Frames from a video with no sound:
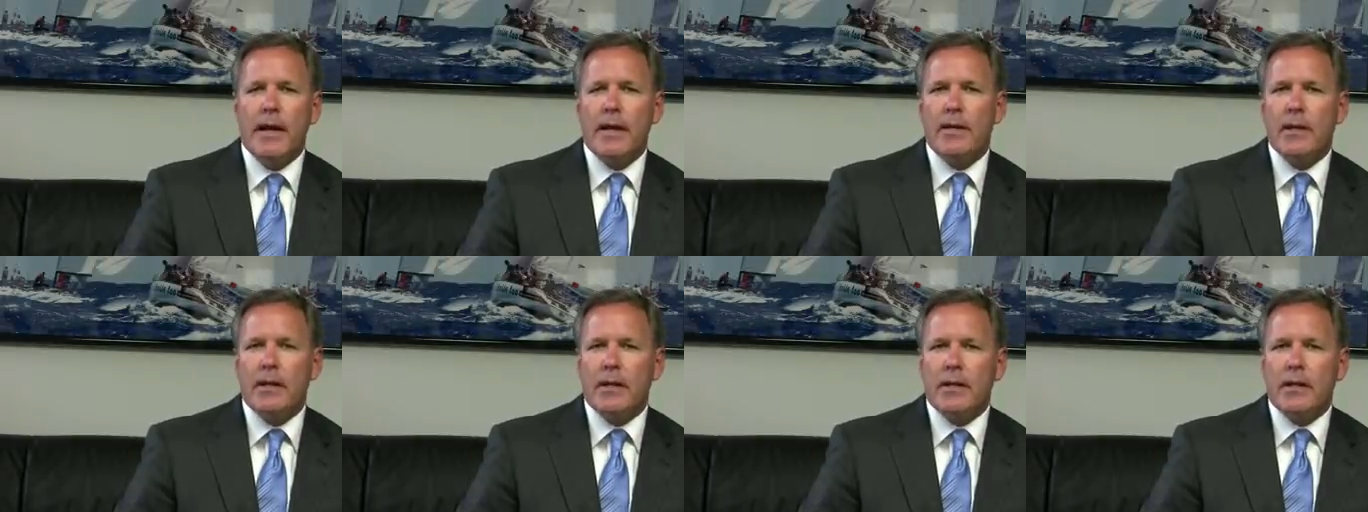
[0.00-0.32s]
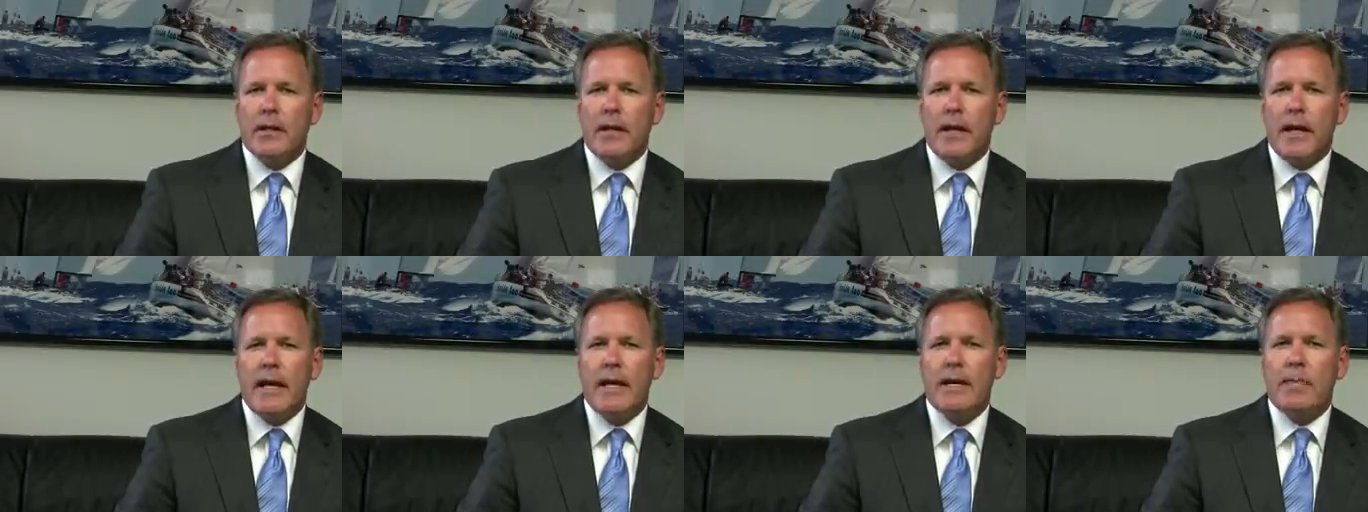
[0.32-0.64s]
The
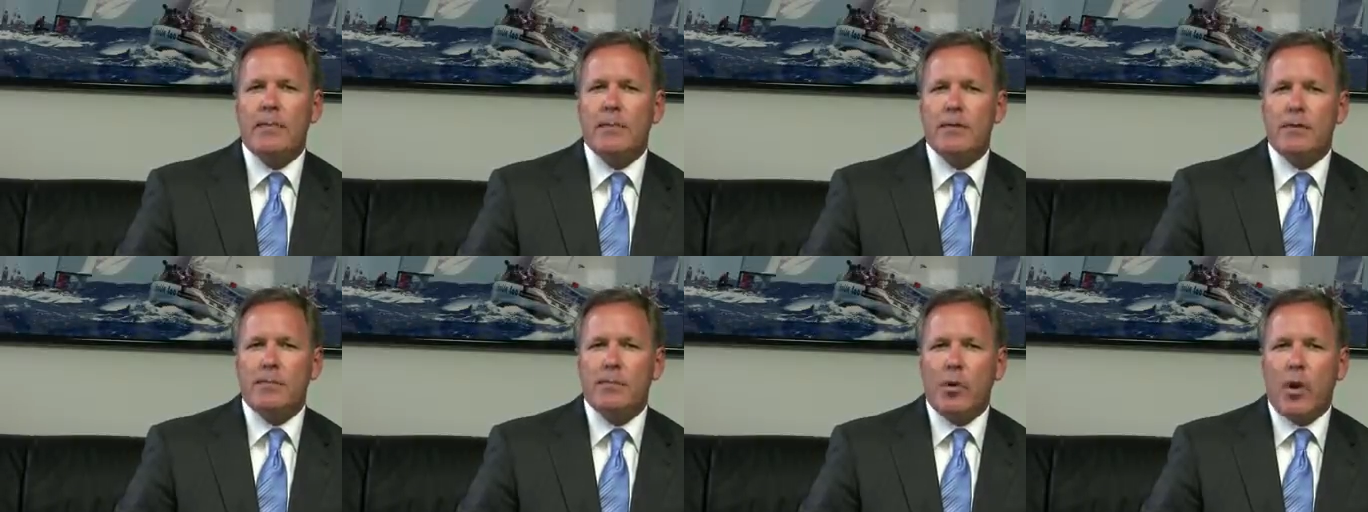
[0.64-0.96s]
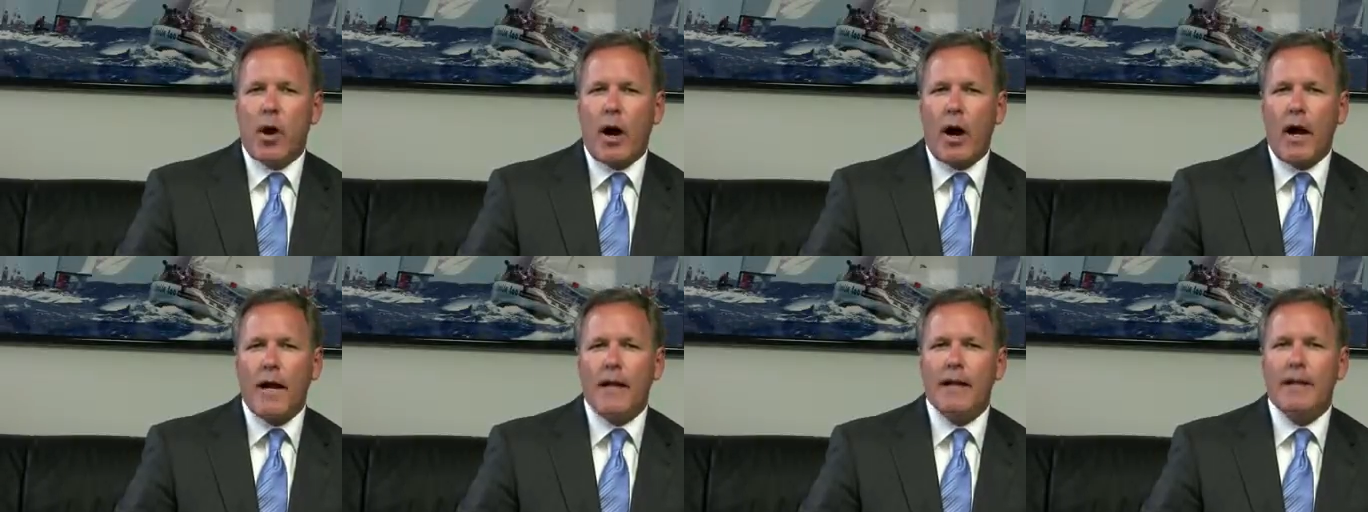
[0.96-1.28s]
claim is
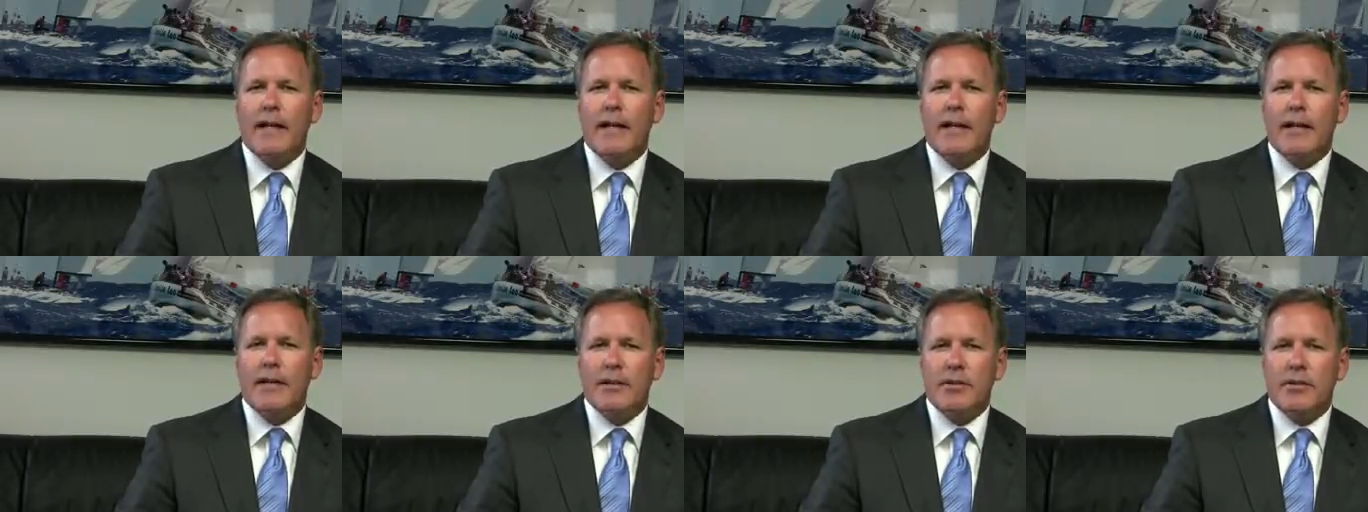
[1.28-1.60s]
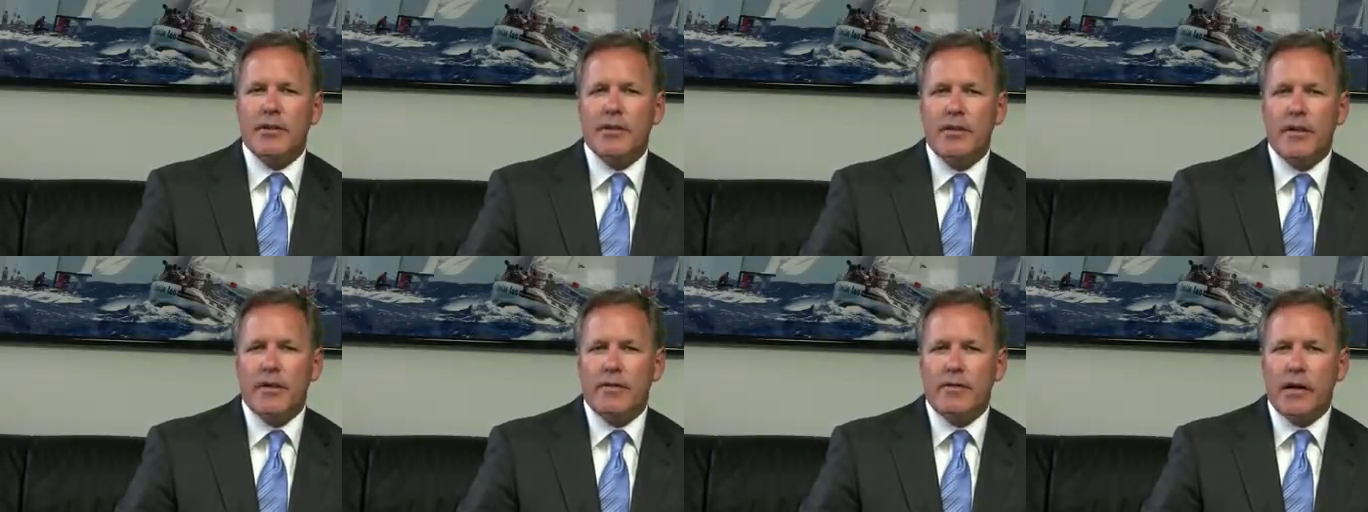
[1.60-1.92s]
brought in a
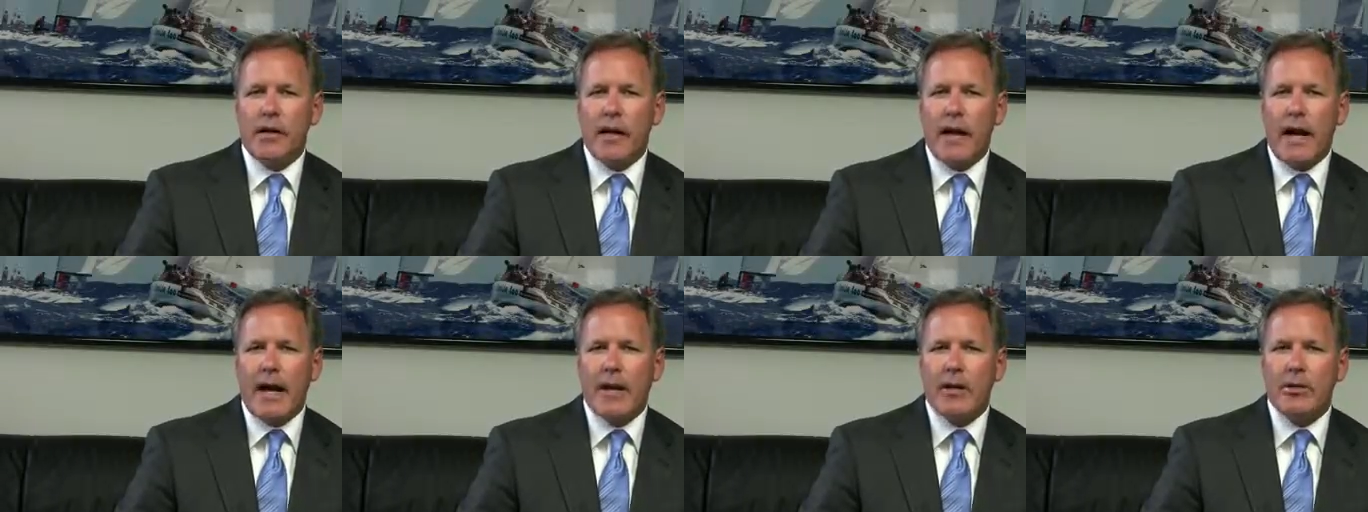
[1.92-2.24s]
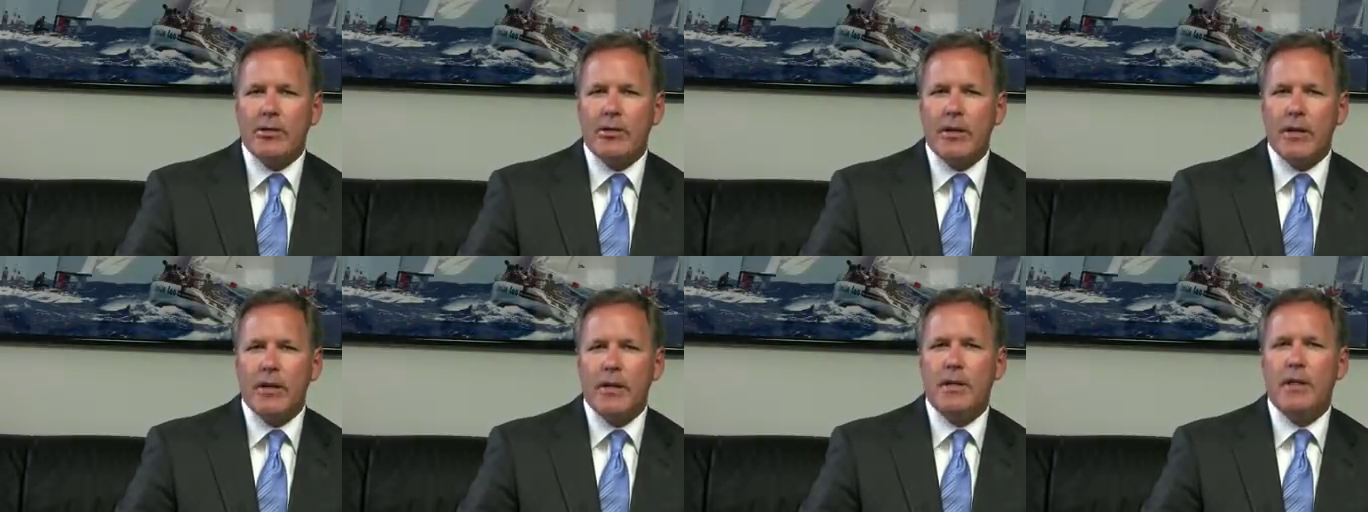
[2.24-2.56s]
civil
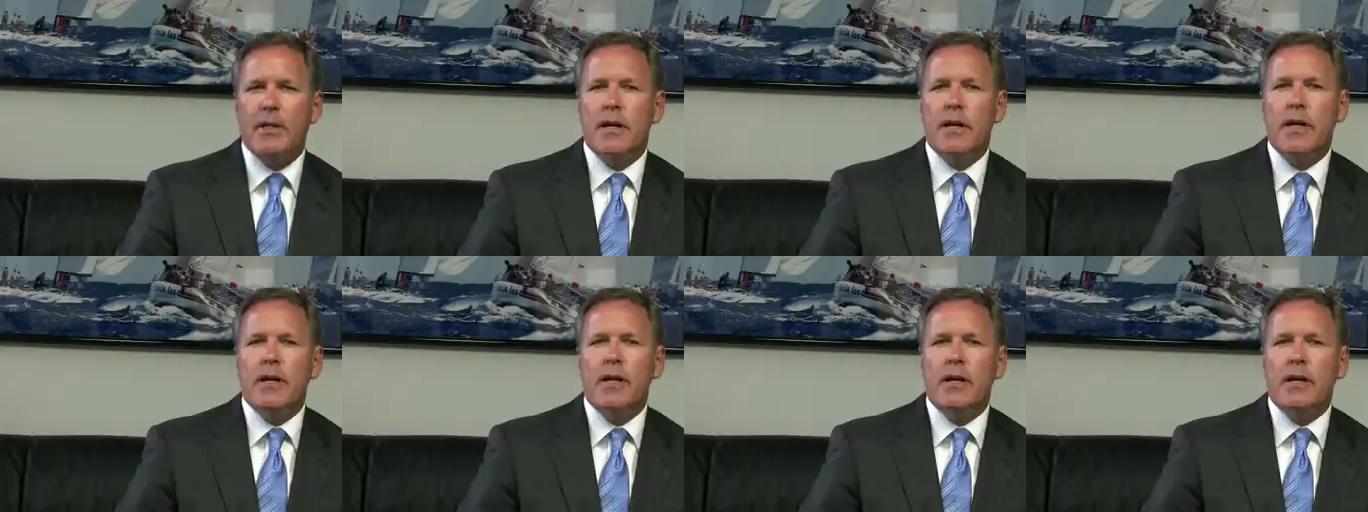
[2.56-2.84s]
action,